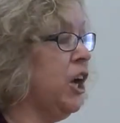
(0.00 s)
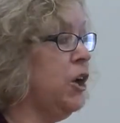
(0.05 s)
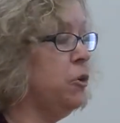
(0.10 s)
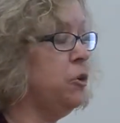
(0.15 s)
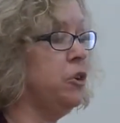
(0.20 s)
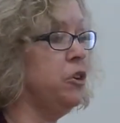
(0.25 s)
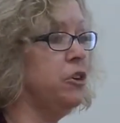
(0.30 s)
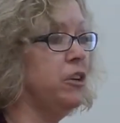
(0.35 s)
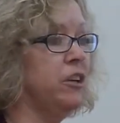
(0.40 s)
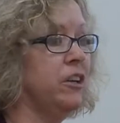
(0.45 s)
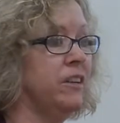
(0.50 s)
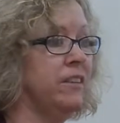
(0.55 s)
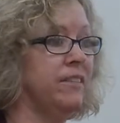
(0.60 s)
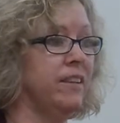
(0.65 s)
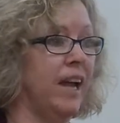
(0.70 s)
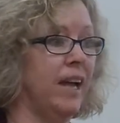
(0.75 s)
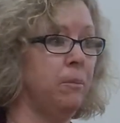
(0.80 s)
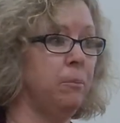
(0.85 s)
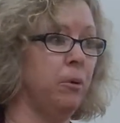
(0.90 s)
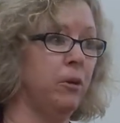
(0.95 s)
coat hooks,
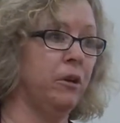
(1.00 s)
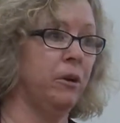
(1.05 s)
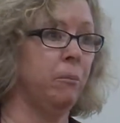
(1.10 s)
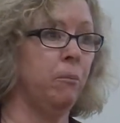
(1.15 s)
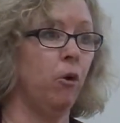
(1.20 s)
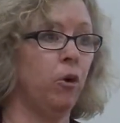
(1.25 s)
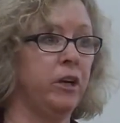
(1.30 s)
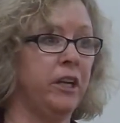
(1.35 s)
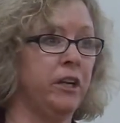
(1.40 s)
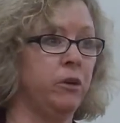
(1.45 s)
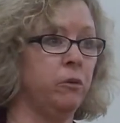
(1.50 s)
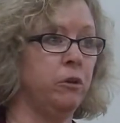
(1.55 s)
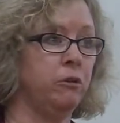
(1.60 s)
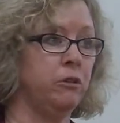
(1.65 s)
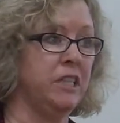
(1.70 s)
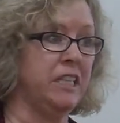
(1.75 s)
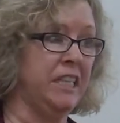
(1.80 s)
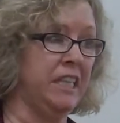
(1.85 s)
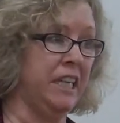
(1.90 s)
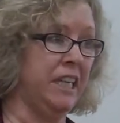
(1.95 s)
I put a morning
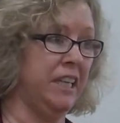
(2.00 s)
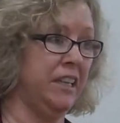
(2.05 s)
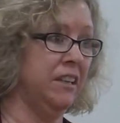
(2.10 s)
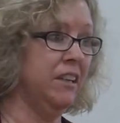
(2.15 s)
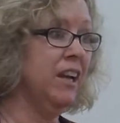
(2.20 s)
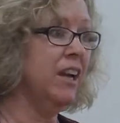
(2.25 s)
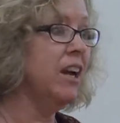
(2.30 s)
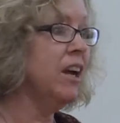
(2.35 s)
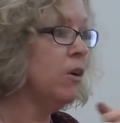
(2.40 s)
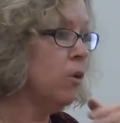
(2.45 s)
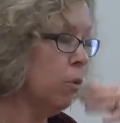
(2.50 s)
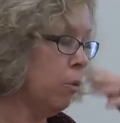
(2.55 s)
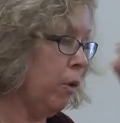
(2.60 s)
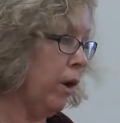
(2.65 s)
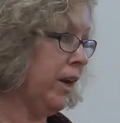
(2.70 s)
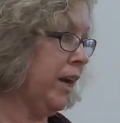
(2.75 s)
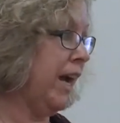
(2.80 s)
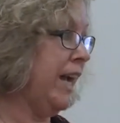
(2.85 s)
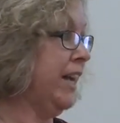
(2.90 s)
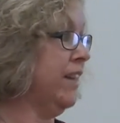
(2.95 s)
routine,
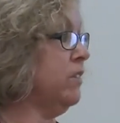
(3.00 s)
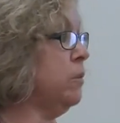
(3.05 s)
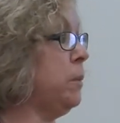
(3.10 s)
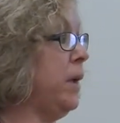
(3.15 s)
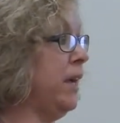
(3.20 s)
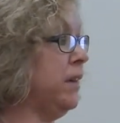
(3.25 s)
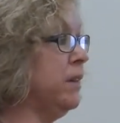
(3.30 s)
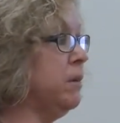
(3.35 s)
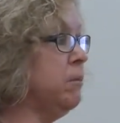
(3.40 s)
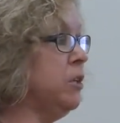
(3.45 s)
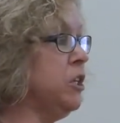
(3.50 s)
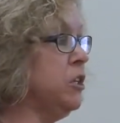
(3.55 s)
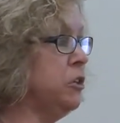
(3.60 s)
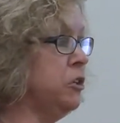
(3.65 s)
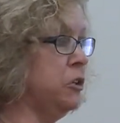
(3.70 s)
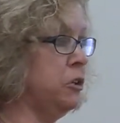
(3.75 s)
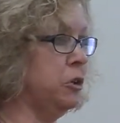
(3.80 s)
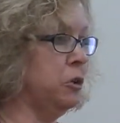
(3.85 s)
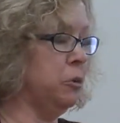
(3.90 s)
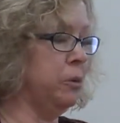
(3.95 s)
what I expect them to
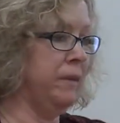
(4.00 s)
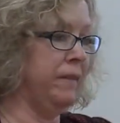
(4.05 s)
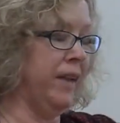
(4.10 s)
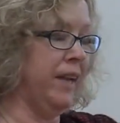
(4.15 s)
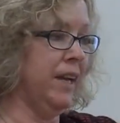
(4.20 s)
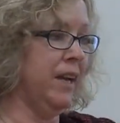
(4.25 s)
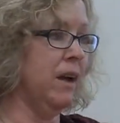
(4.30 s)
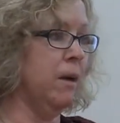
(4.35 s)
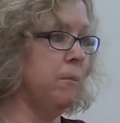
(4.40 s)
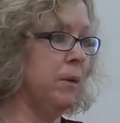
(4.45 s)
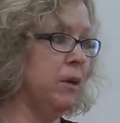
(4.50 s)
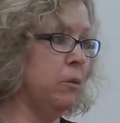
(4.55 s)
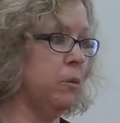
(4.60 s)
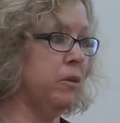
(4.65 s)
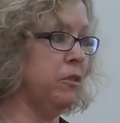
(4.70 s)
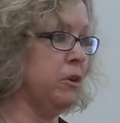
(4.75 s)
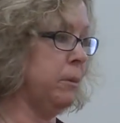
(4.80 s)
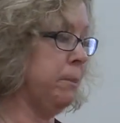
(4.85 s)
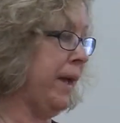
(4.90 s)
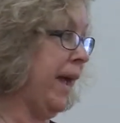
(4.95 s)
do when they come in with their